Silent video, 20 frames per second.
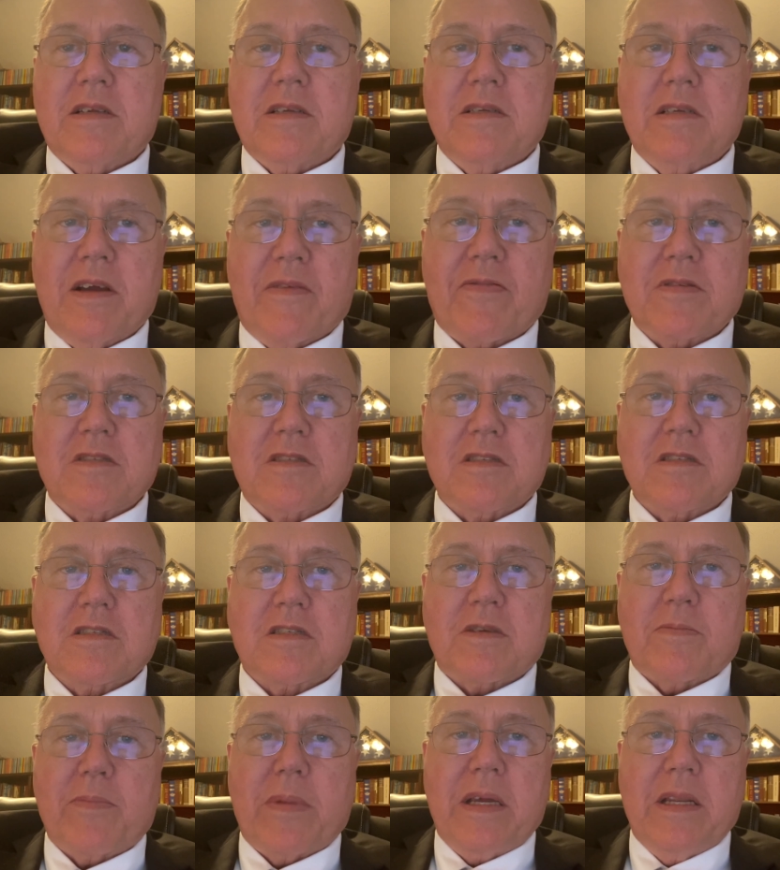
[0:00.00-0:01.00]

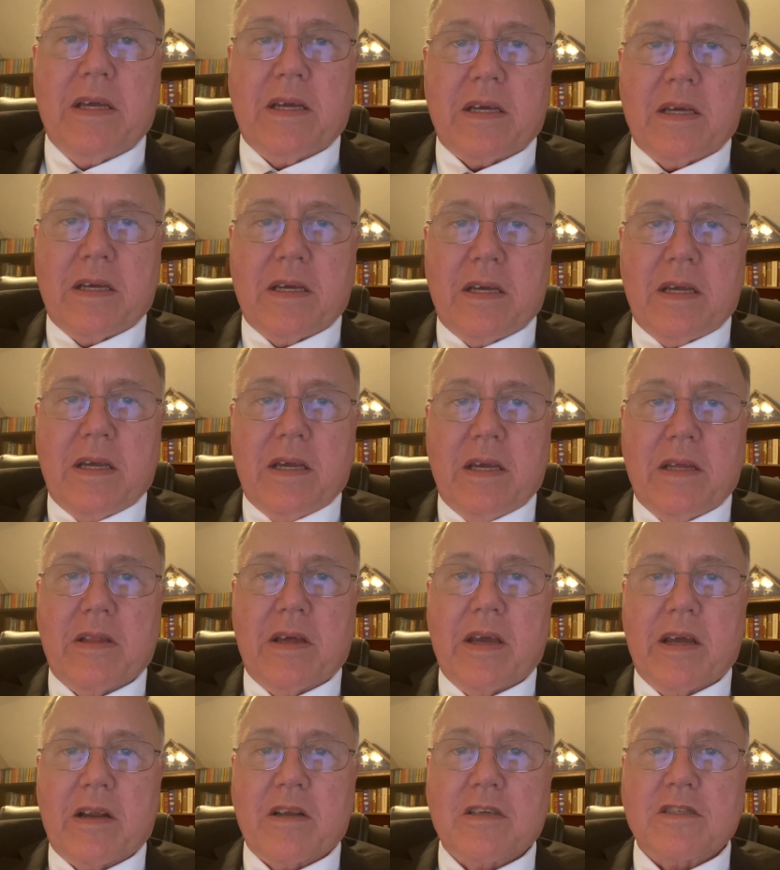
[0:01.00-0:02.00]
differences of meaning in
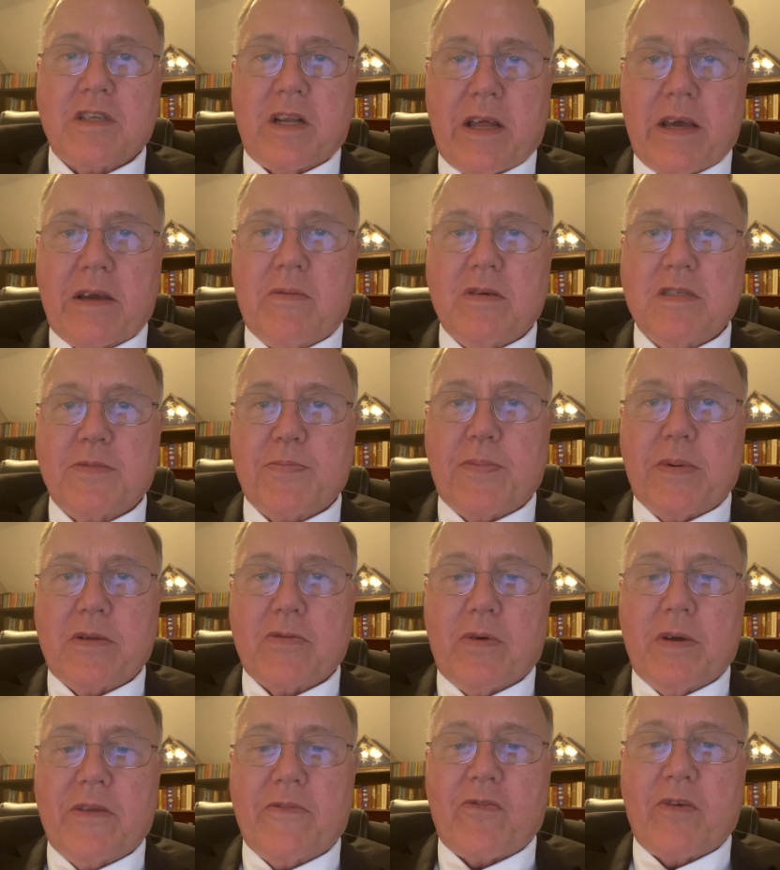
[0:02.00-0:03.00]
the English language
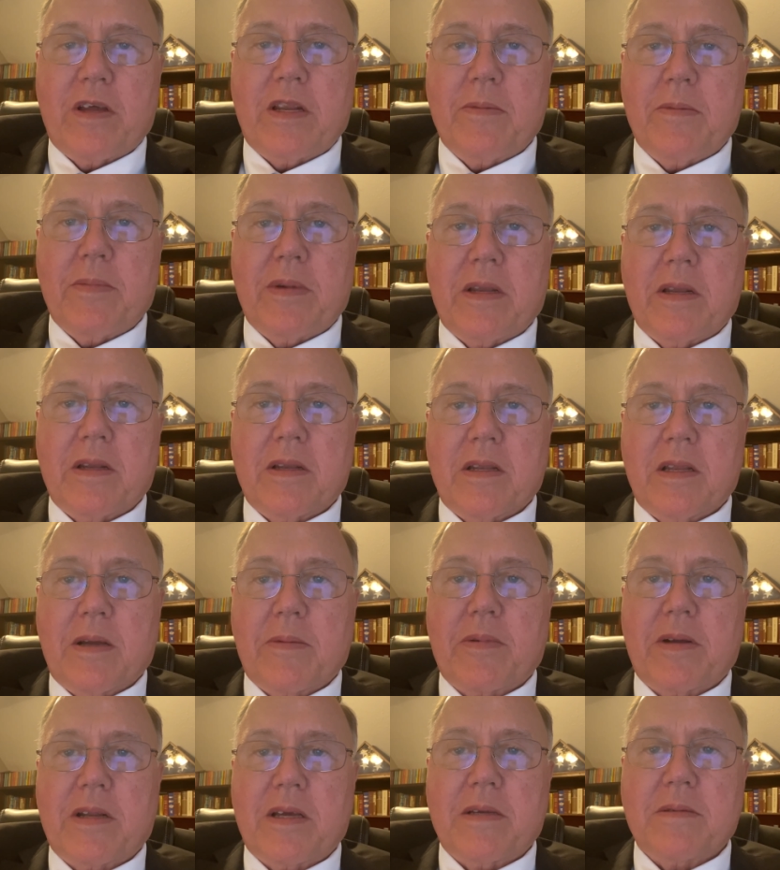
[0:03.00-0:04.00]
between freedom and
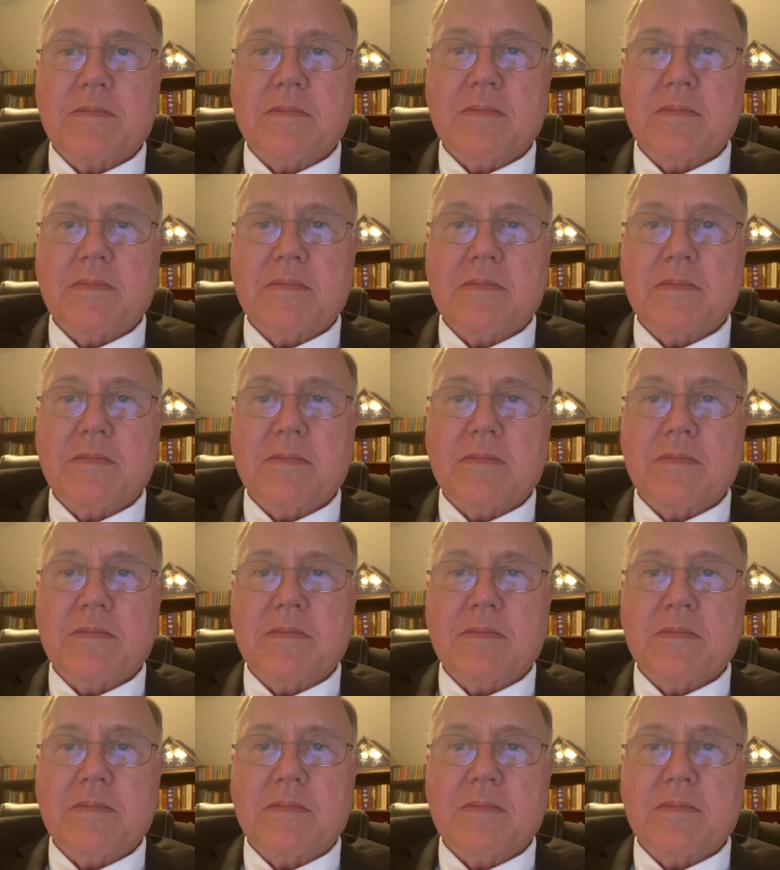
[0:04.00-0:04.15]
liberty.